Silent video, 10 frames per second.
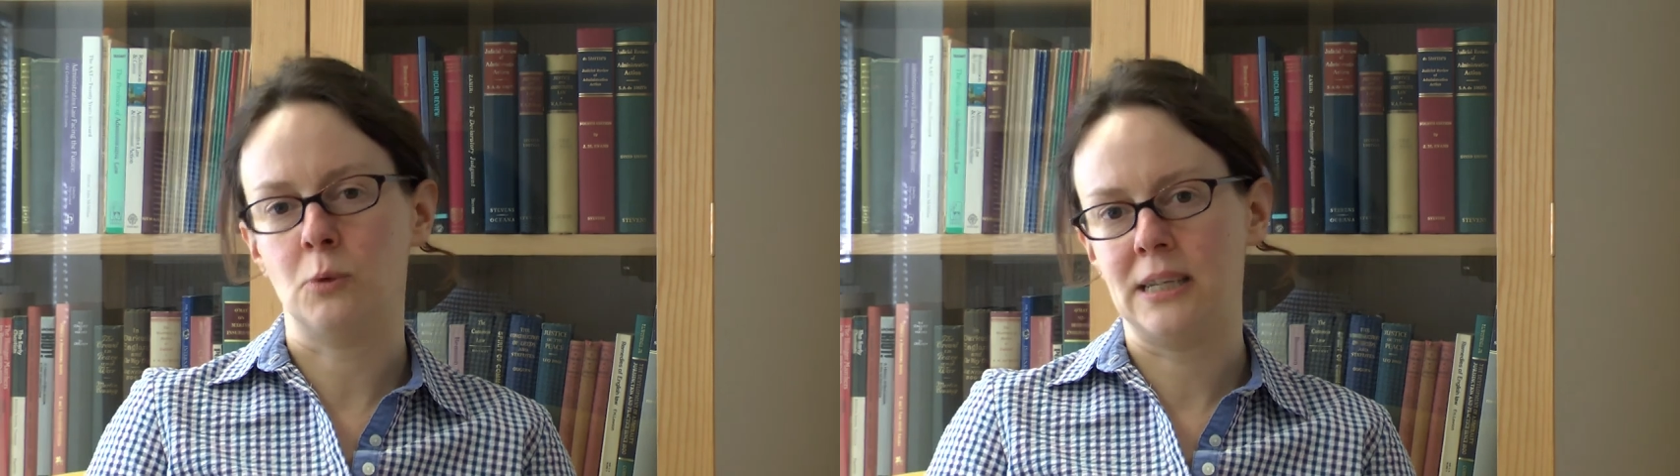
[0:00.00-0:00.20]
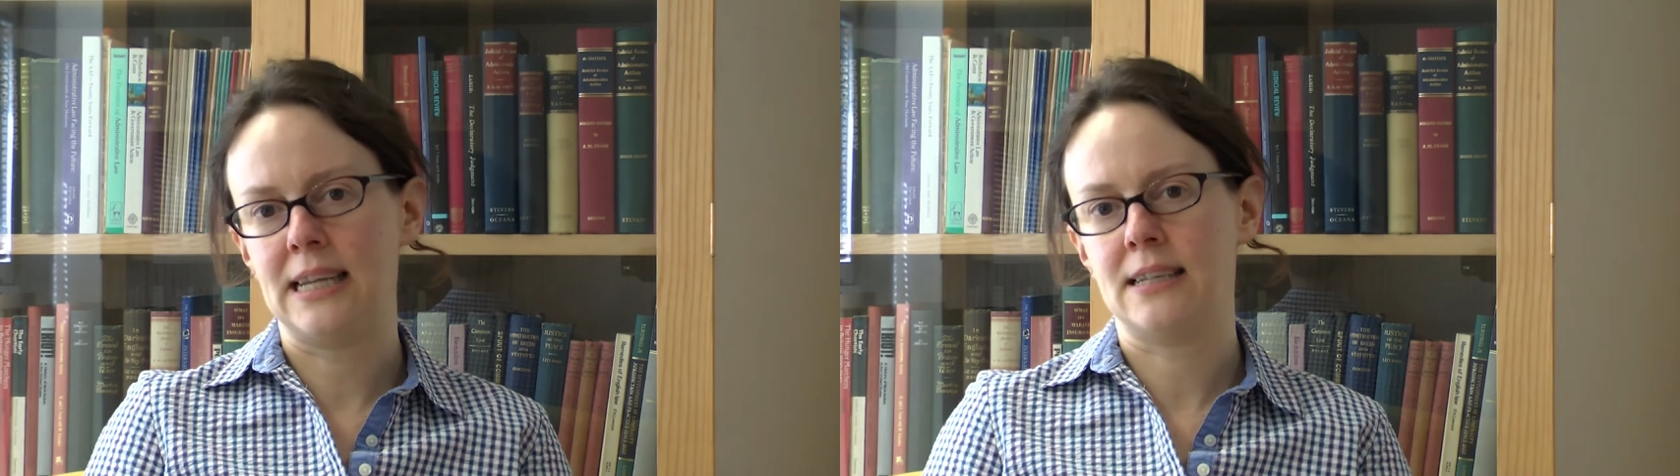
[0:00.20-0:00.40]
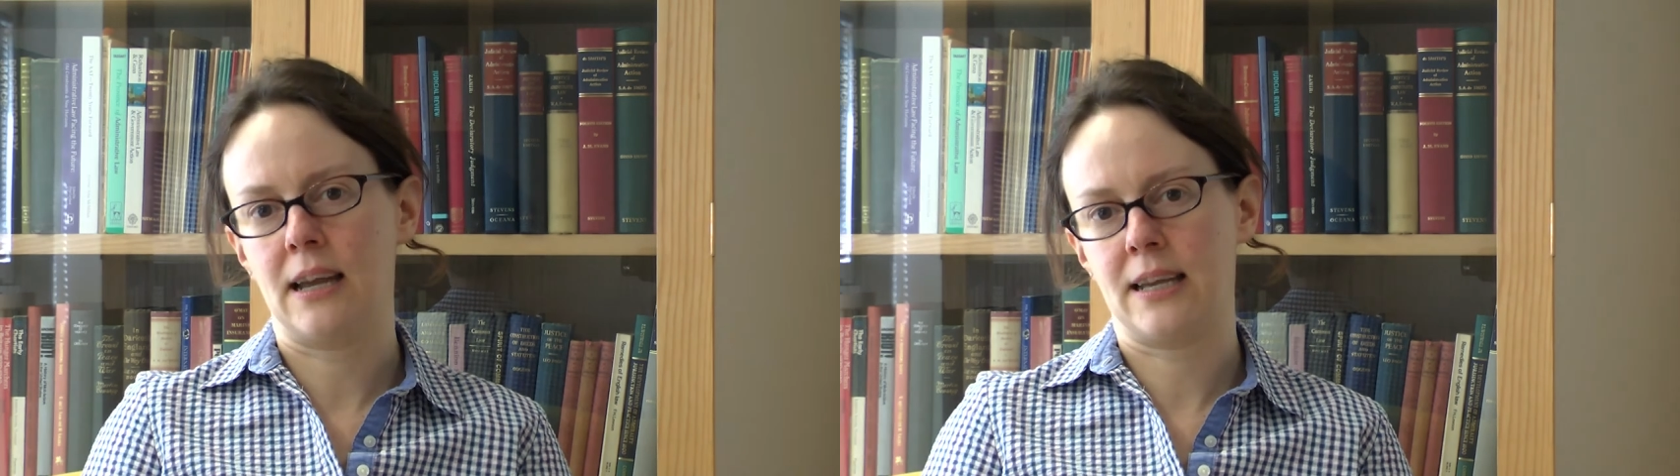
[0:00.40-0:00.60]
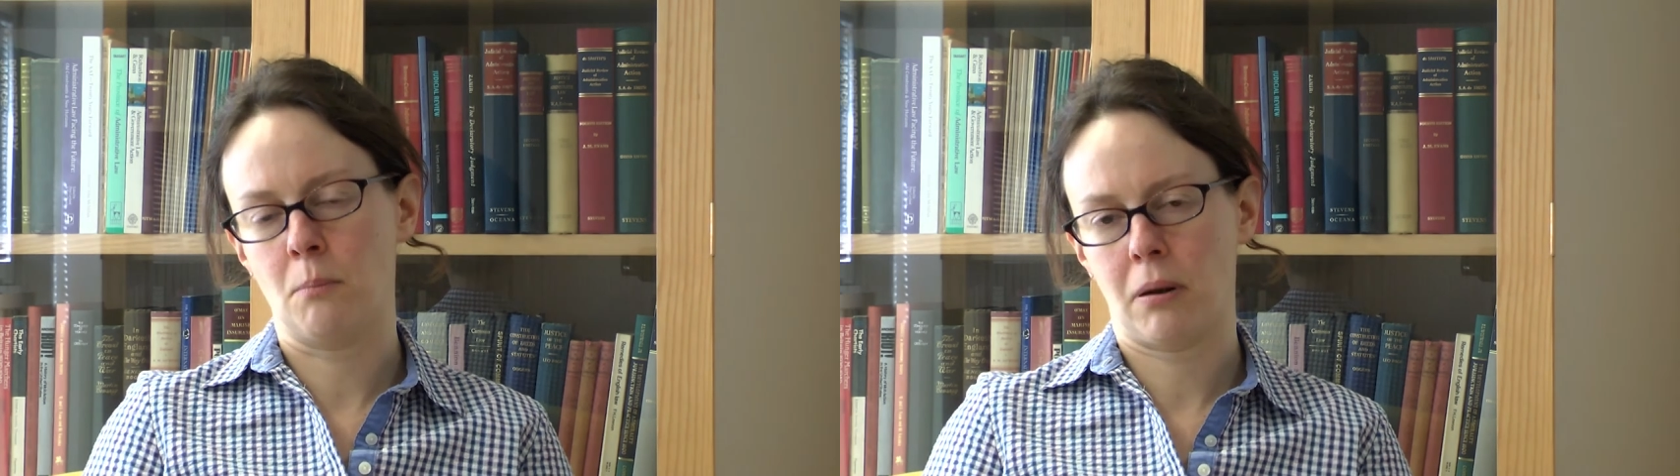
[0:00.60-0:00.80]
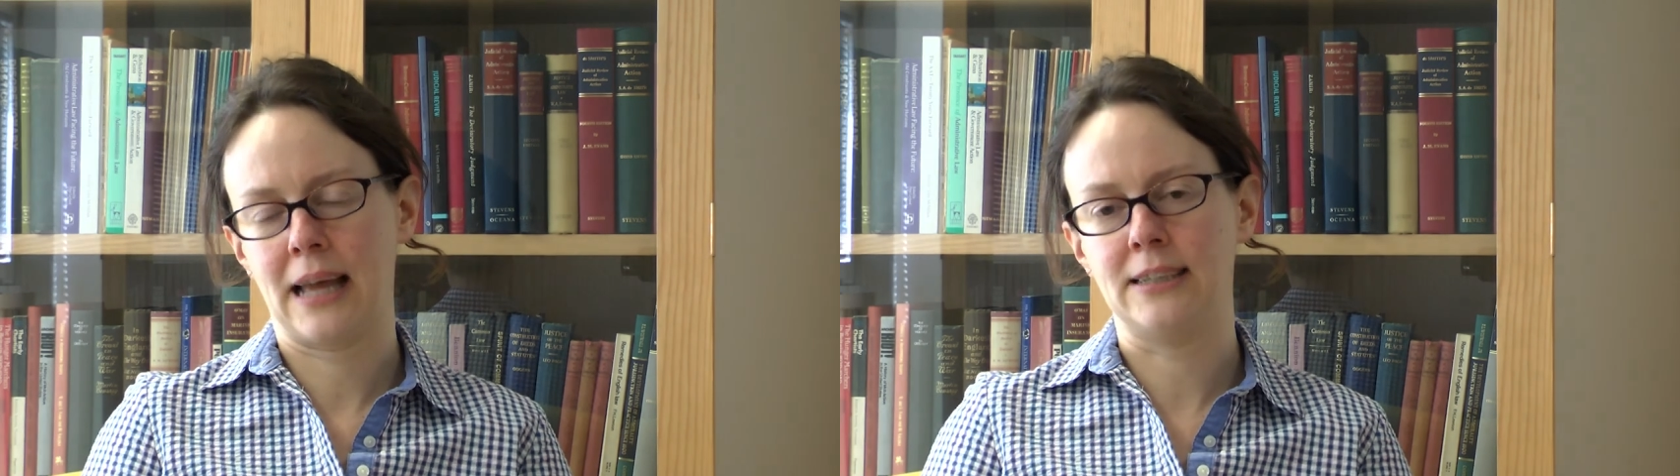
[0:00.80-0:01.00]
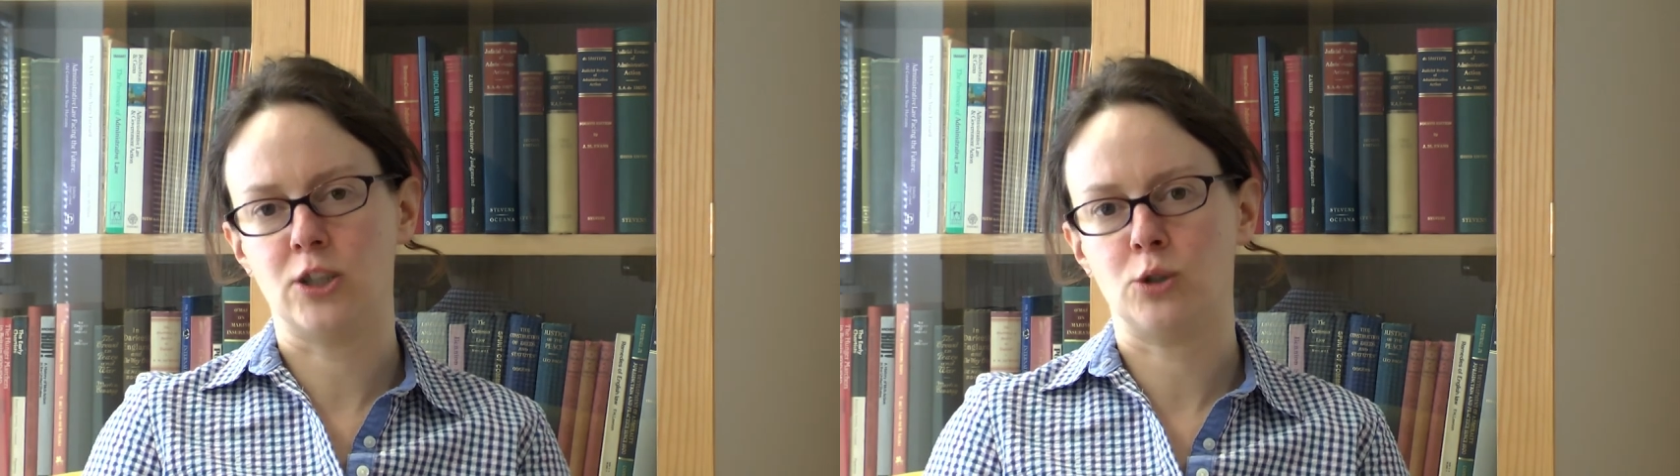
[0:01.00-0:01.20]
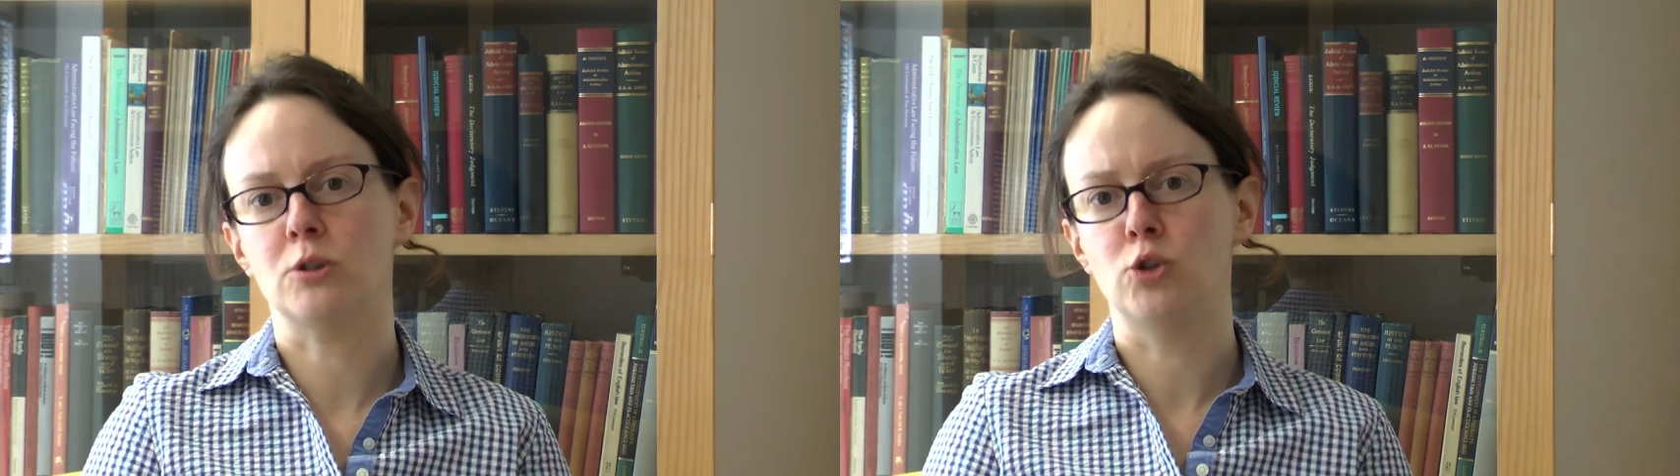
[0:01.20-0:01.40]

we need a complainant who was